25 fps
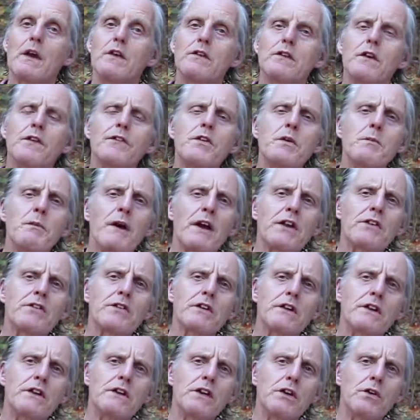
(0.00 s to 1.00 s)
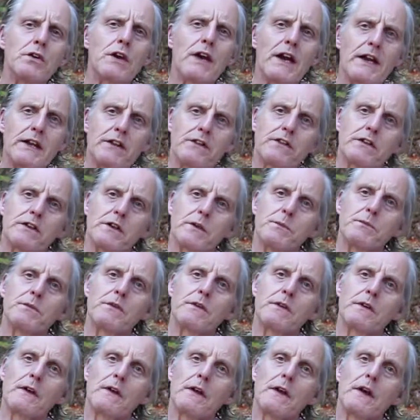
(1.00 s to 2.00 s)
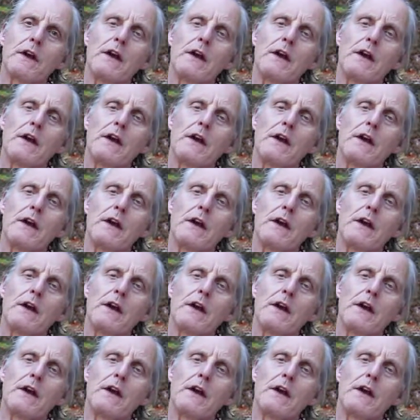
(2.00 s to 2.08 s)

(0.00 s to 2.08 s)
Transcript: So if you imagine in UK terms